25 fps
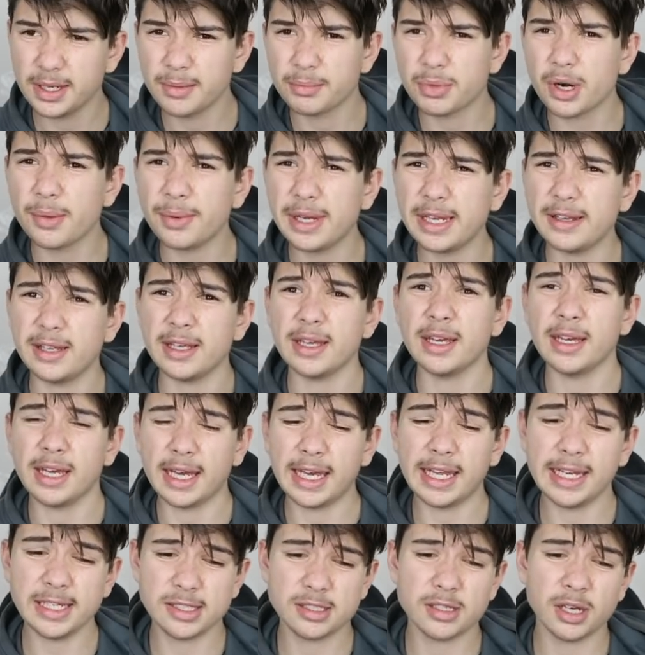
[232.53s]
Probably
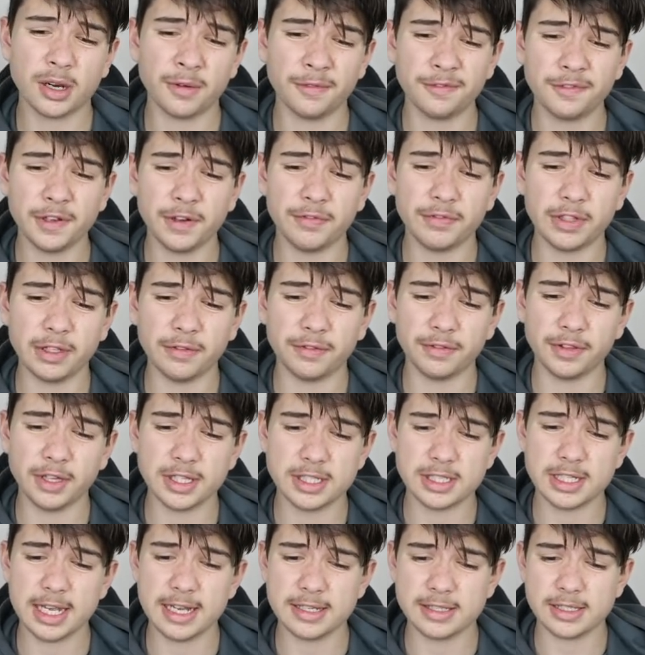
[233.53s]
he's top 50 for the
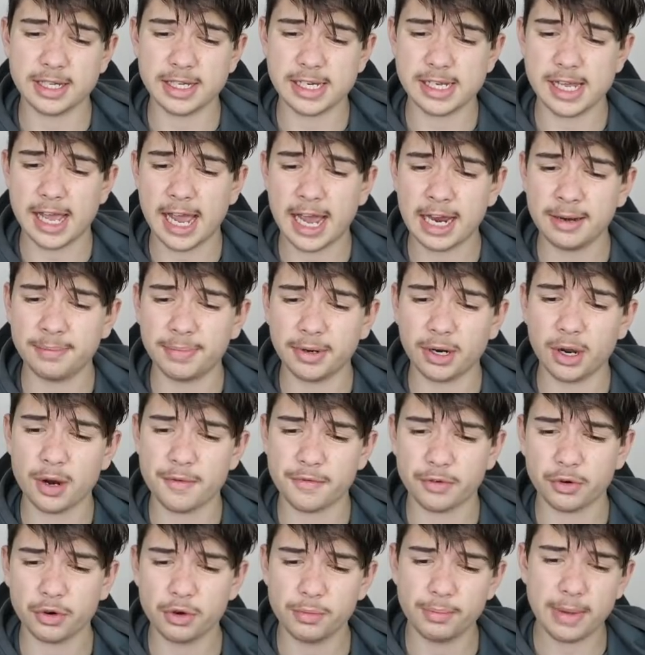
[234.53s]
season that he had, but
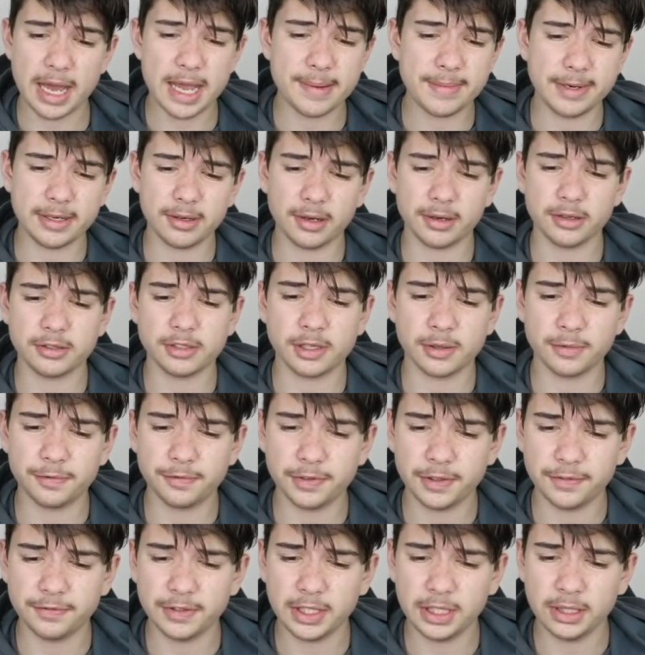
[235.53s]
overall maybe not a top
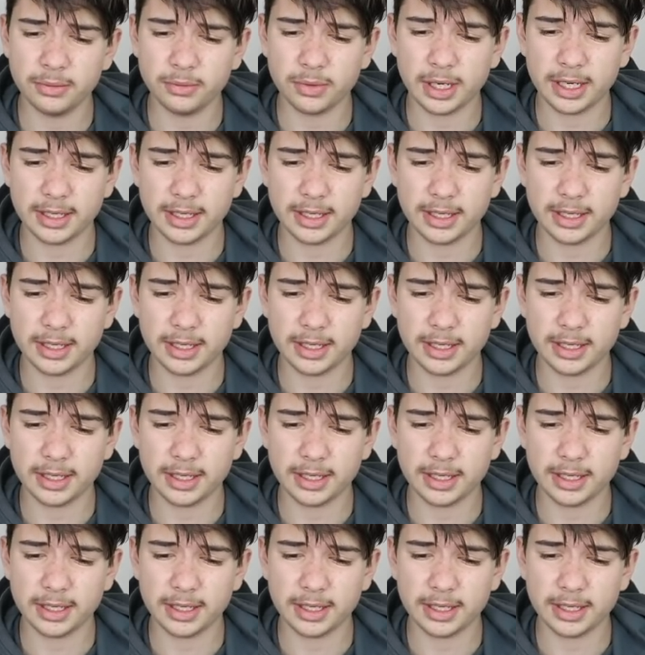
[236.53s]
50.